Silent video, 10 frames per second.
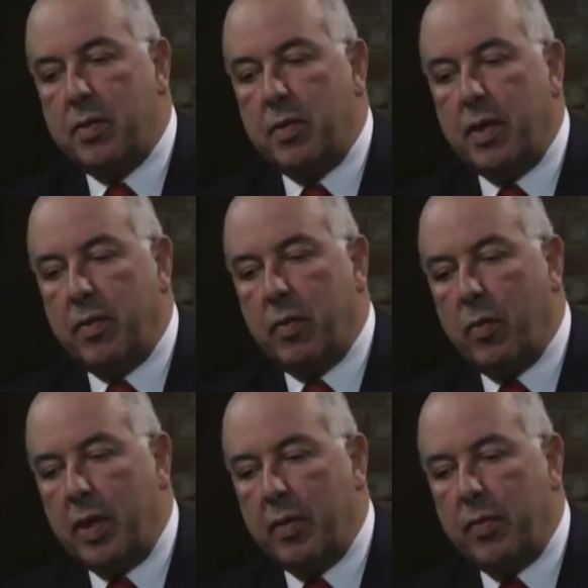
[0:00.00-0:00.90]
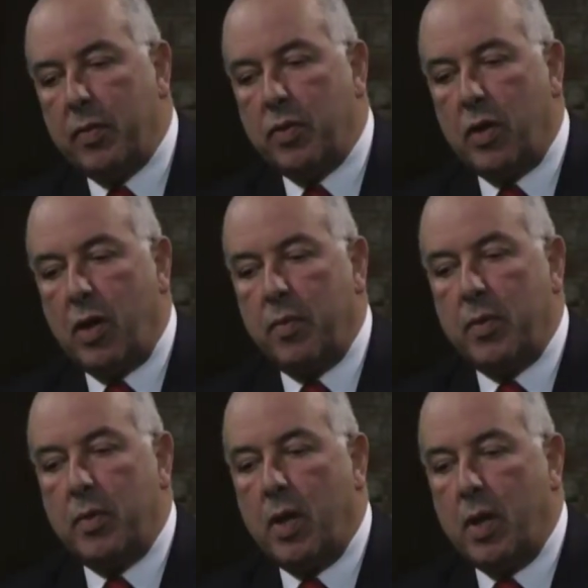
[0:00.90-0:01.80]
doing a wonderful job
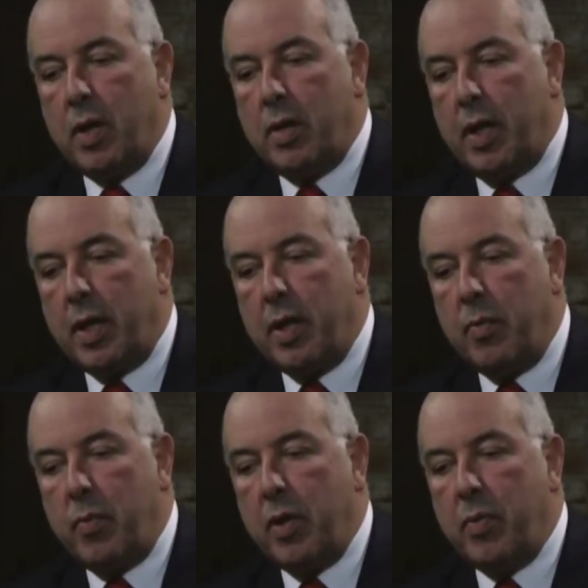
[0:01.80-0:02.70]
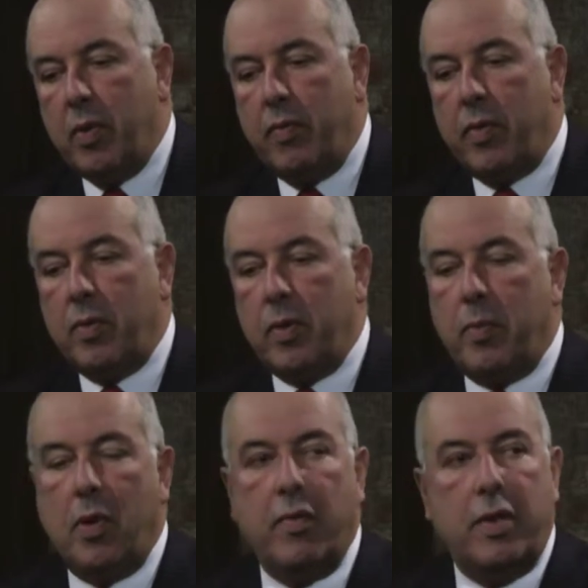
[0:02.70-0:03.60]
taking people from the
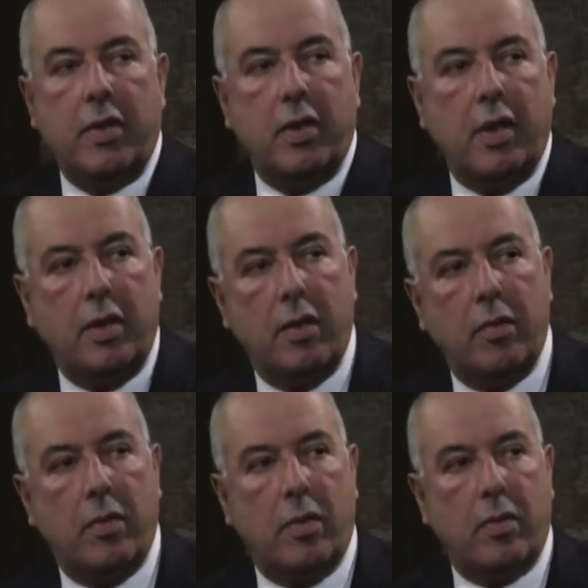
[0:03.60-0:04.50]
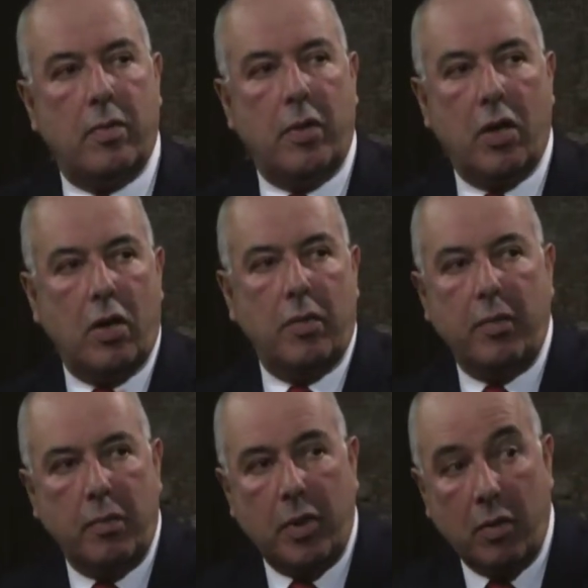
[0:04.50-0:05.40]
poverty and
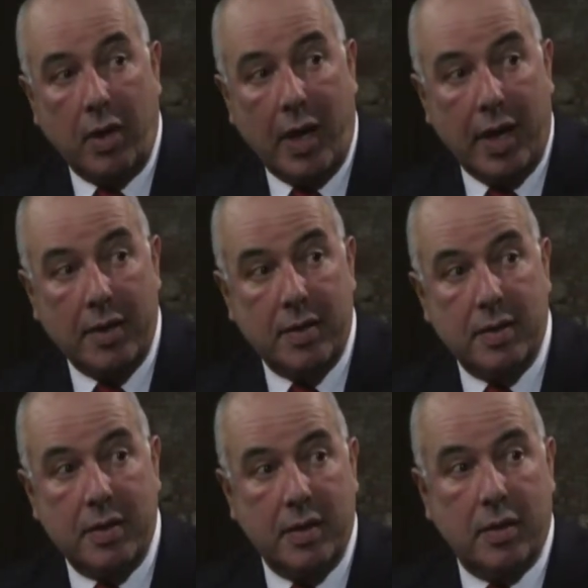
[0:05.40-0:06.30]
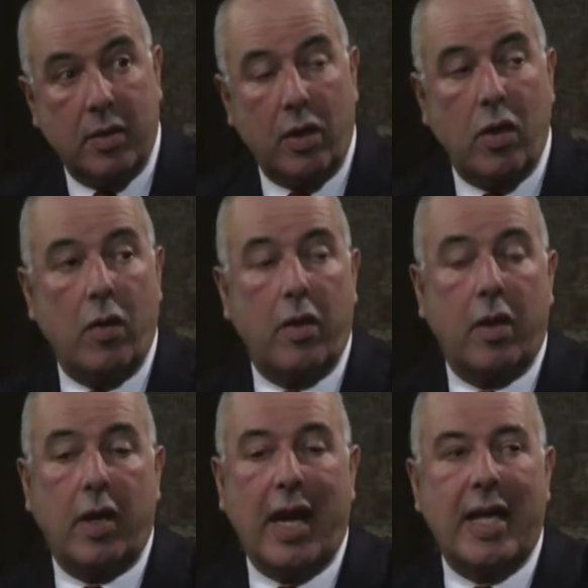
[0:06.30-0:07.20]
becoming middle class. They really? call
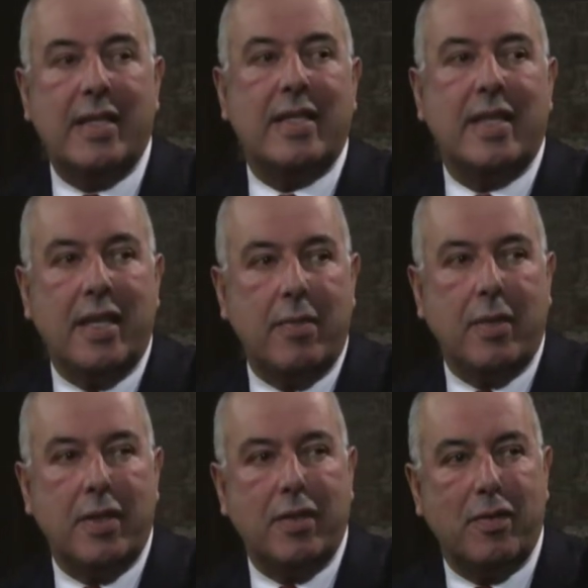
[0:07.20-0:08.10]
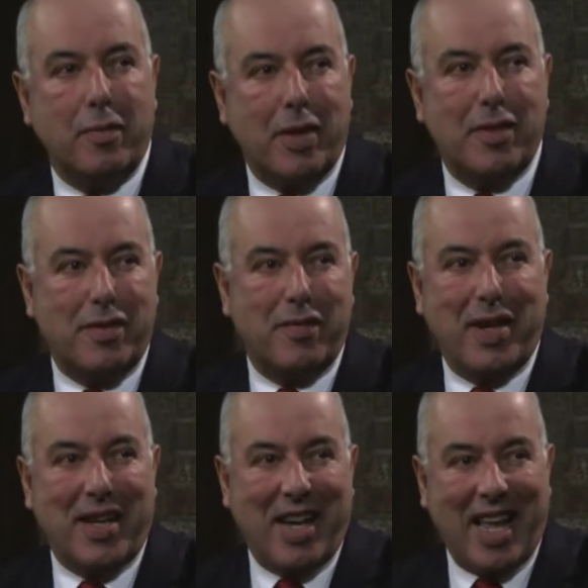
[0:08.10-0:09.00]
it class C in Brazil. In Brazil, it's
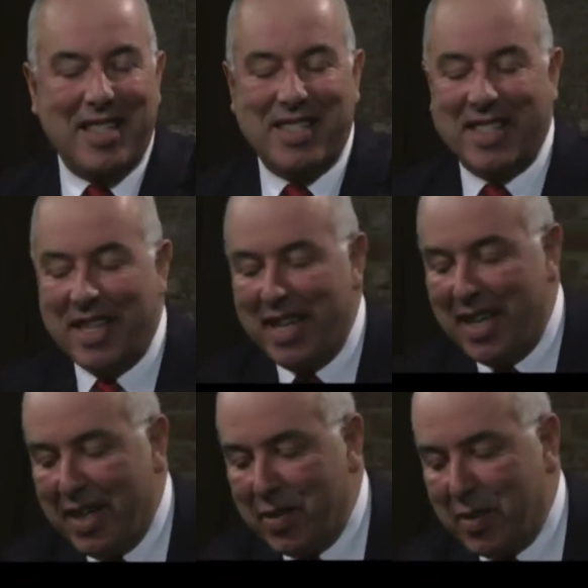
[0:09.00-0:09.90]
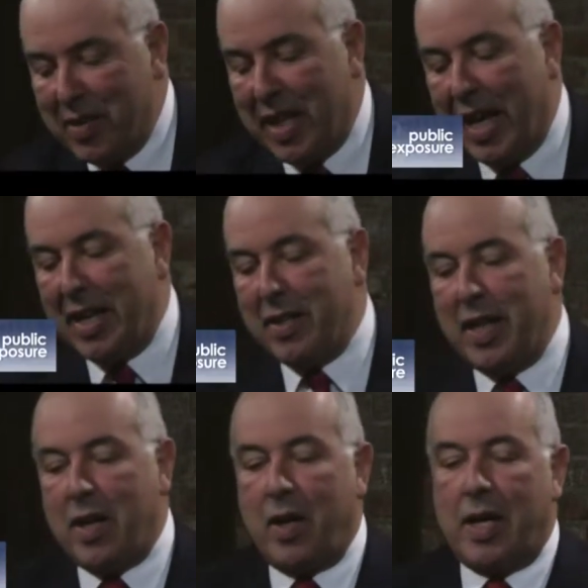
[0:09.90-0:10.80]
very classy society.
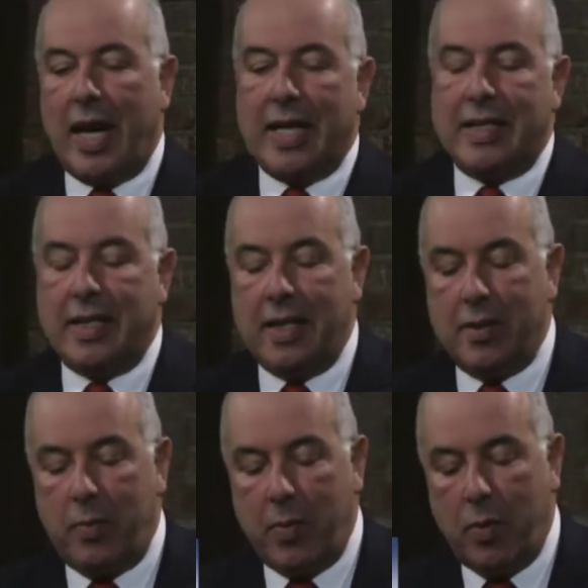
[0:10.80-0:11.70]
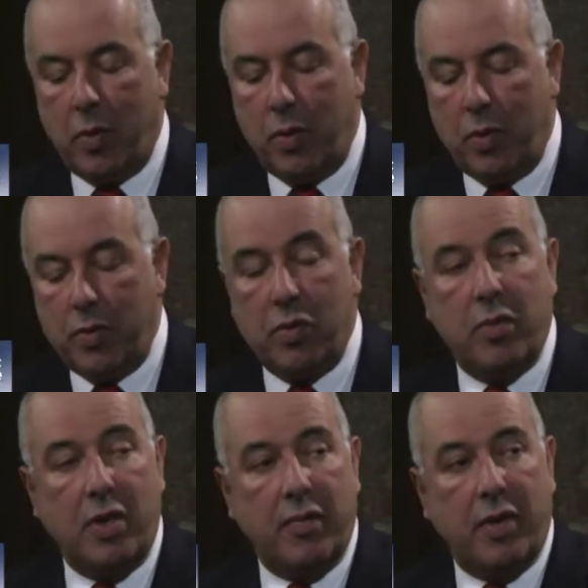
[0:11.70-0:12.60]
They class C is people who used to
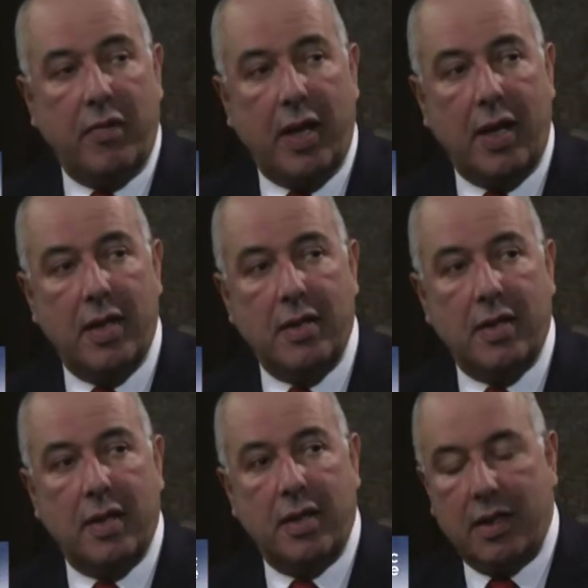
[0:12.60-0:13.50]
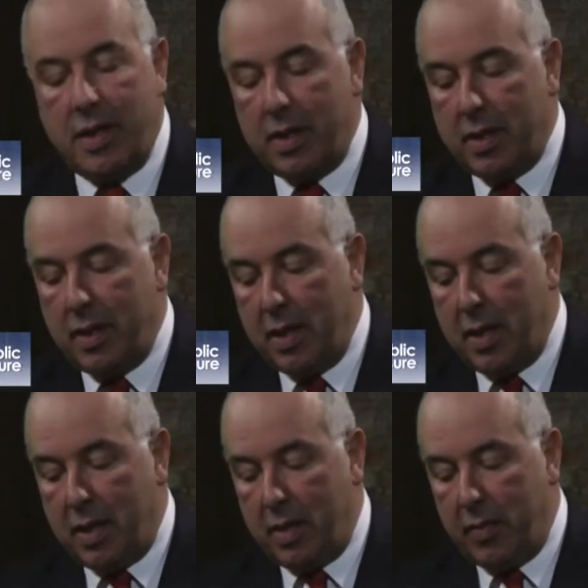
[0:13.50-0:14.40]
be in favelas and uh,
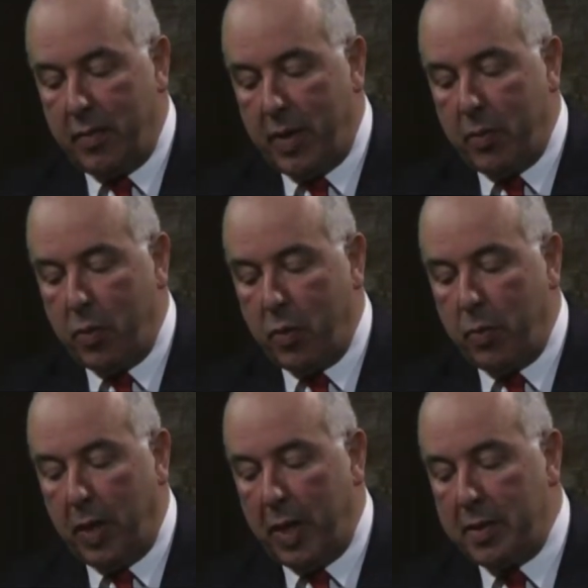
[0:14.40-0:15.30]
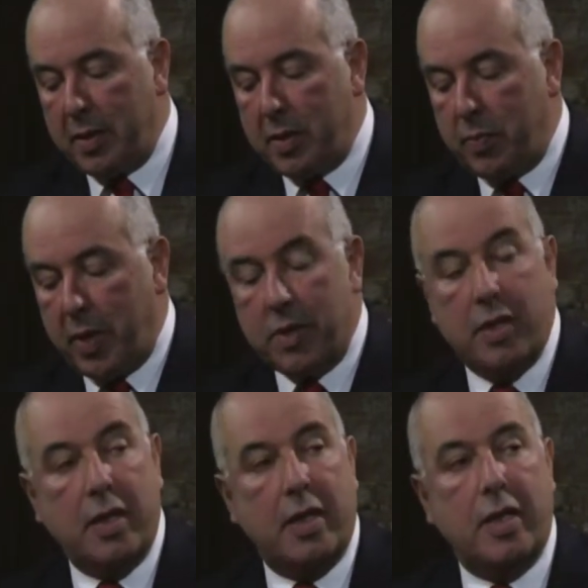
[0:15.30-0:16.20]
in very poor places,
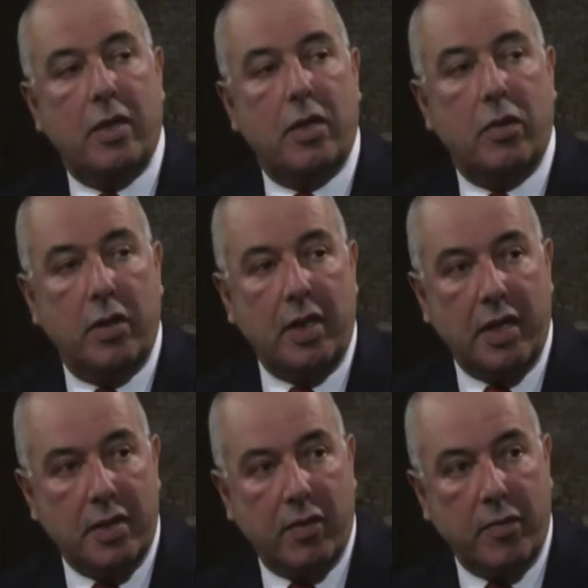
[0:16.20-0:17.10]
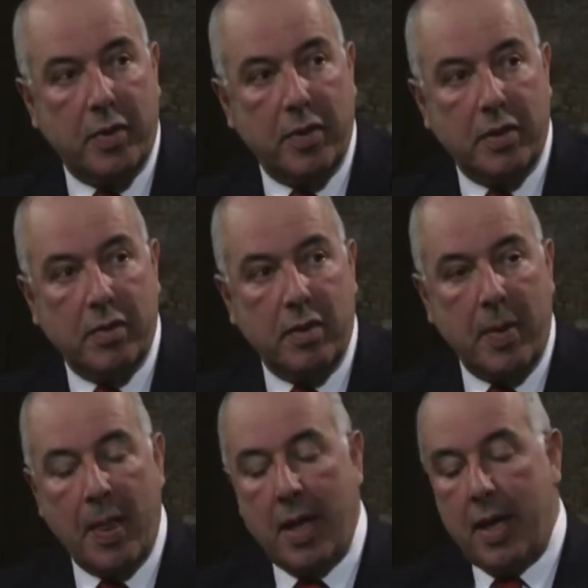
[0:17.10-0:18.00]
especially in the northeast of Brazil.
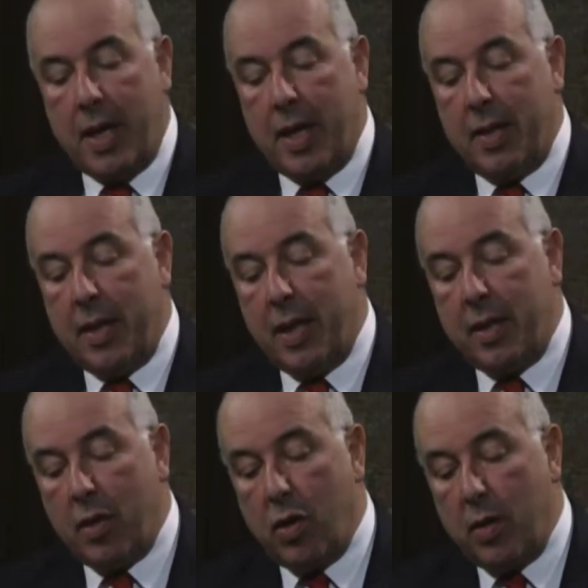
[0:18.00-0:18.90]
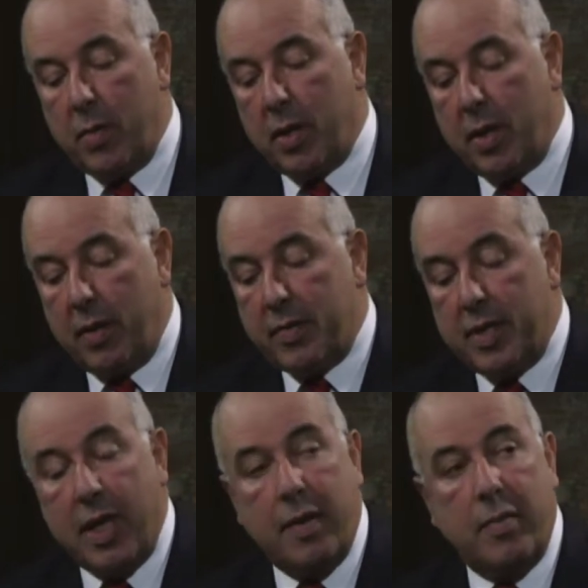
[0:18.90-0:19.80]
And then the government gives
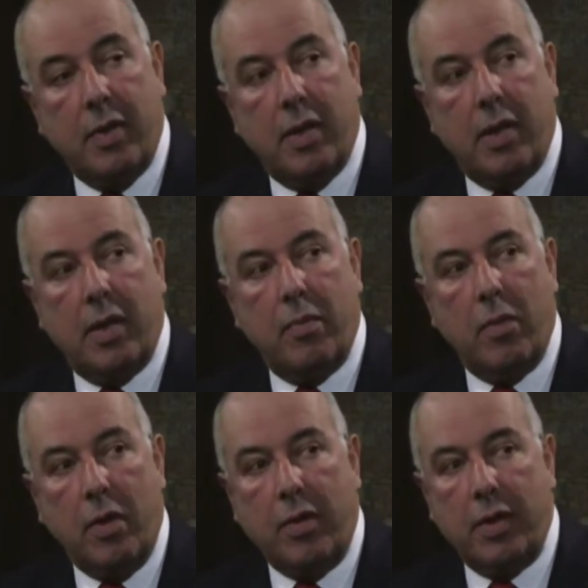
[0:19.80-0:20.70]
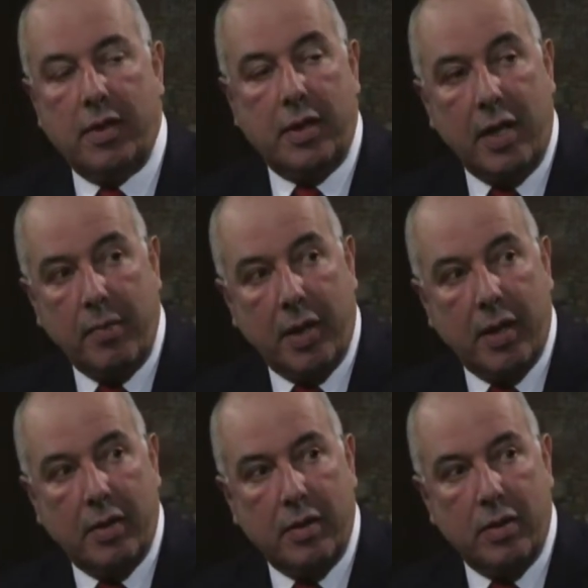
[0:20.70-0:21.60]
them a monthly
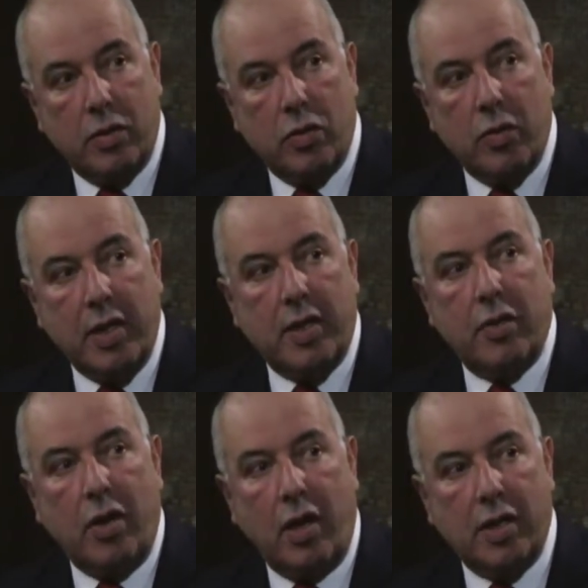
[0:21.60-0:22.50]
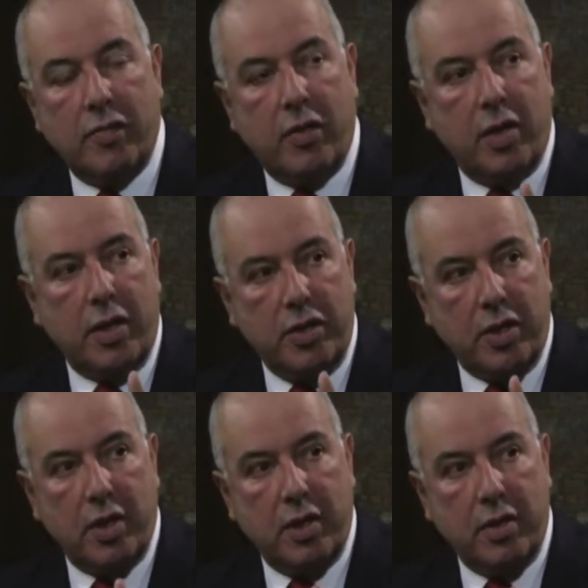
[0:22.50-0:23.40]
stipend, $200 for each
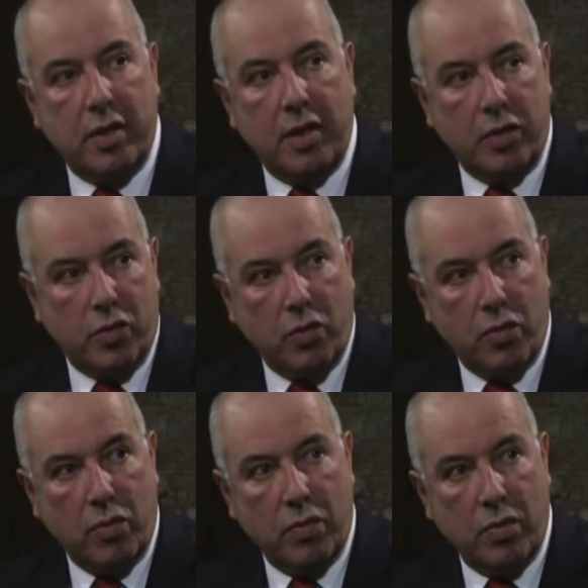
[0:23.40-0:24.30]
kid in school.